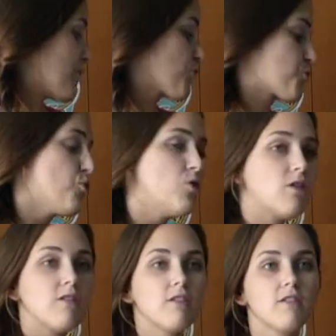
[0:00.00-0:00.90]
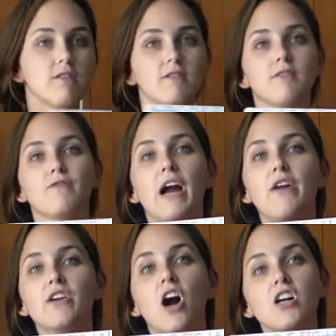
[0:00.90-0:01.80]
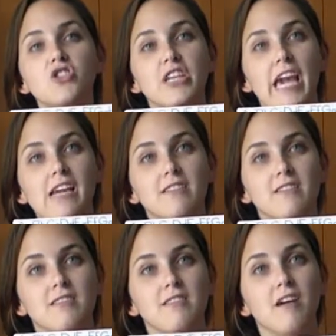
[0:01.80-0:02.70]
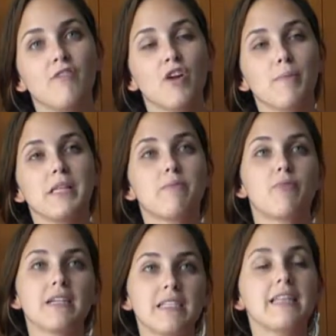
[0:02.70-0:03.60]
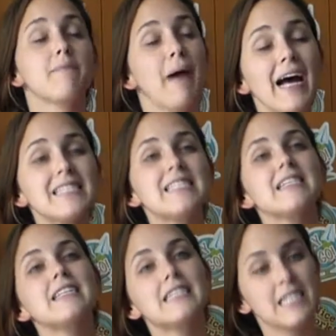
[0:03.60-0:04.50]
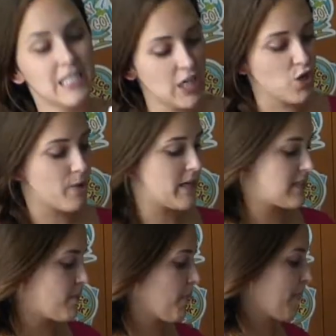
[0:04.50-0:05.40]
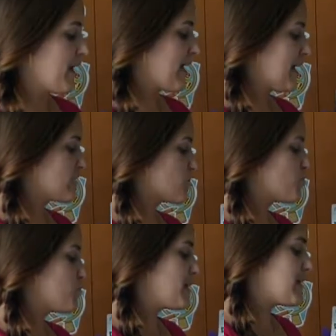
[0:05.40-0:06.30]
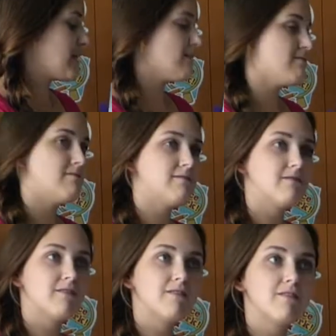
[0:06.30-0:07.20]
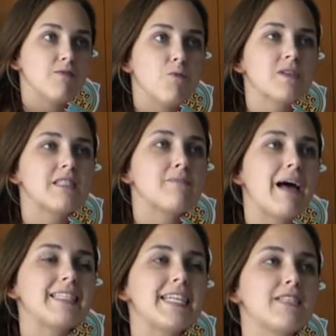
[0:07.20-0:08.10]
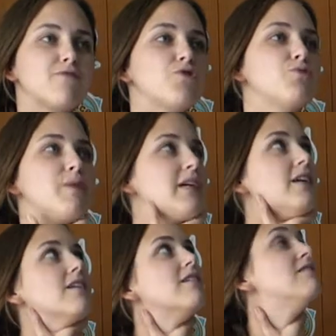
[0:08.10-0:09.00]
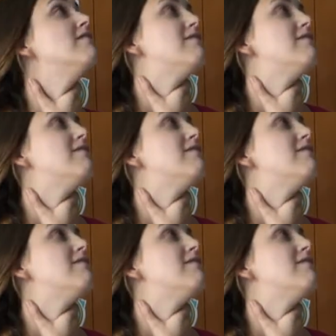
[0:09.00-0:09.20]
The rule for how to conjugate a verb in the past continuous is to be. What's the past tense of to be?